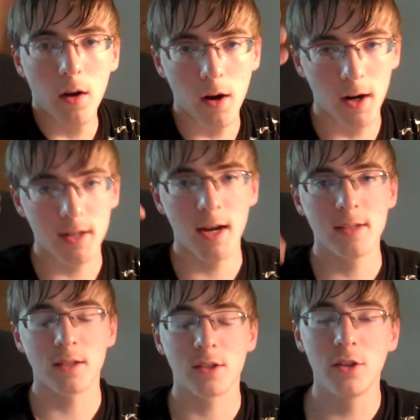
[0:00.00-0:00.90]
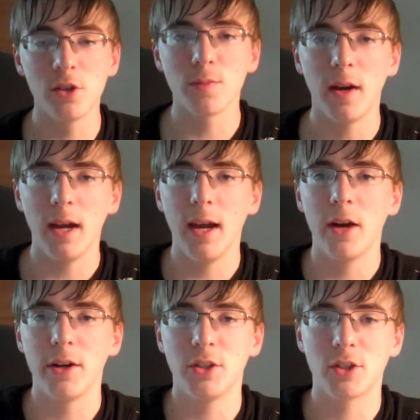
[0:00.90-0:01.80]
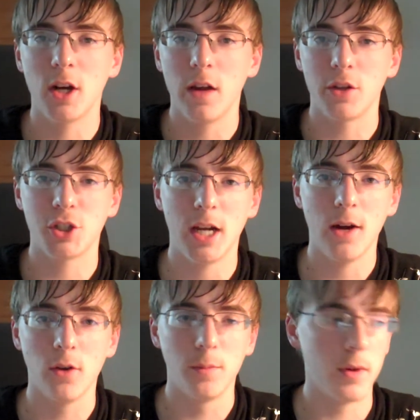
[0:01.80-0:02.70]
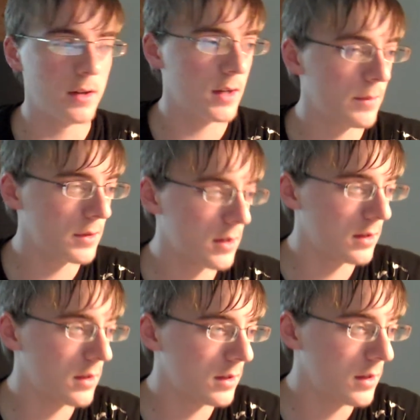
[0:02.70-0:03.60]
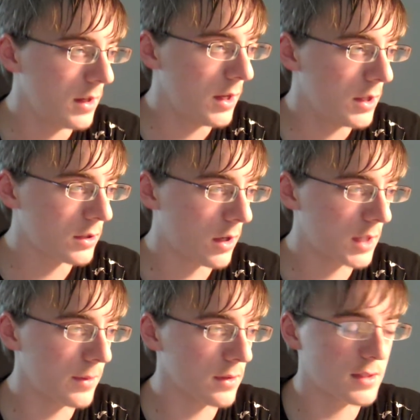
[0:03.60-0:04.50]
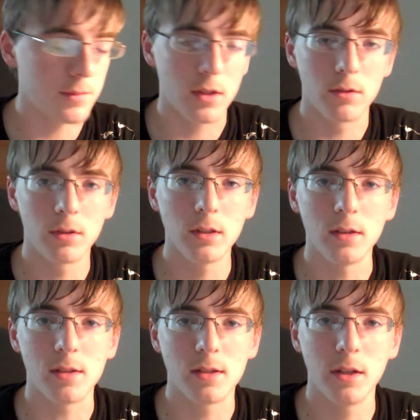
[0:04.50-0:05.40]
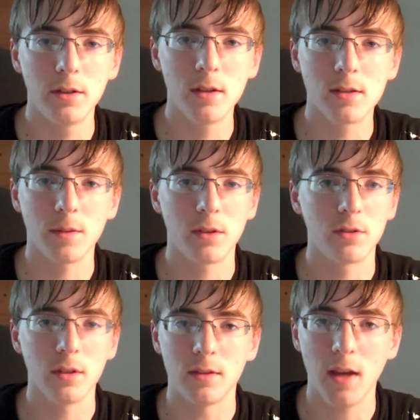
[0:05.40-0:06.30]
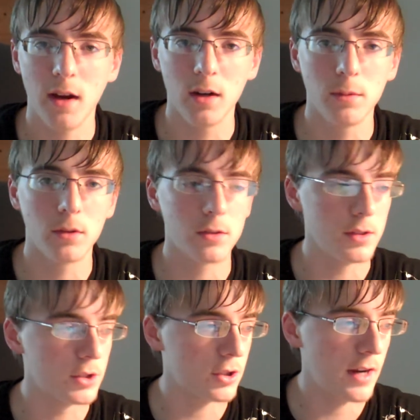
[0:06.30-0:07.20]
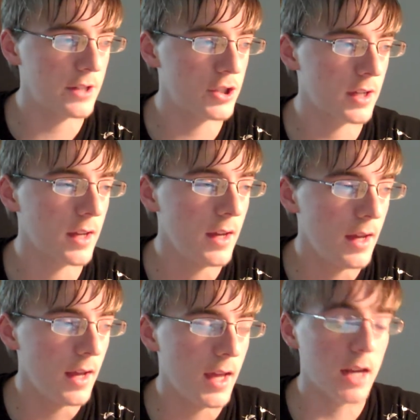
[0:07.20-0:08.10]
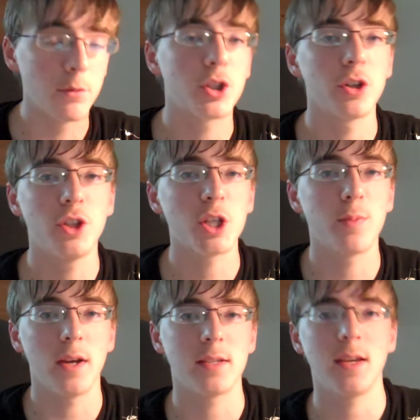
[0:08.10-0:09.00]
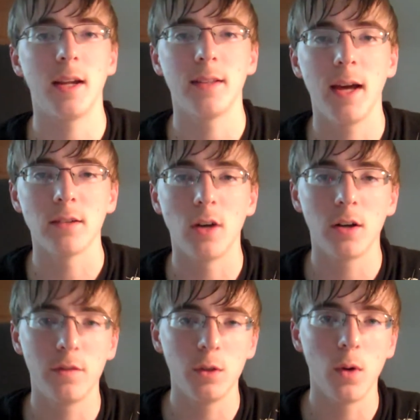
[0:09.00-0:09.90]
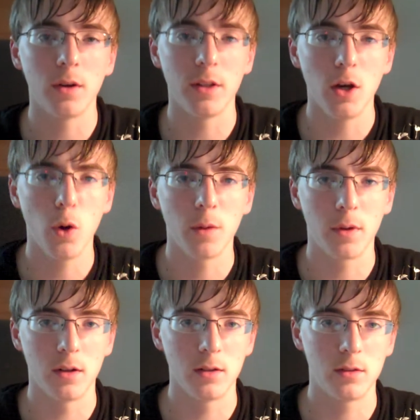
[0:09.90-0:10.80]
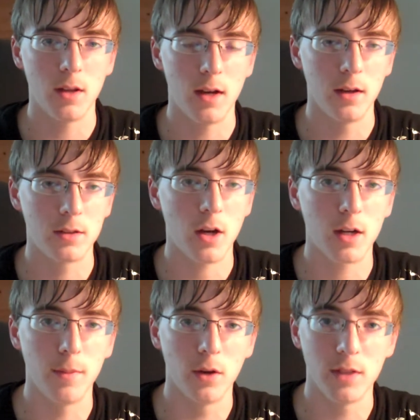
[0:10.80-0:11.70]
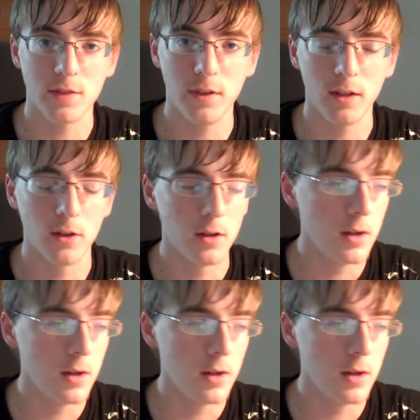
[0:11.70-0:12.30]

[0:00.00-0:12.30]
Alright guys, excuse my hair, I just got out of the shower, but I'm gonna talk about something really serious, something really terrible and tragic. And I'm sure just by saying that, a lot of you already know what I'm gonna talk about in this video.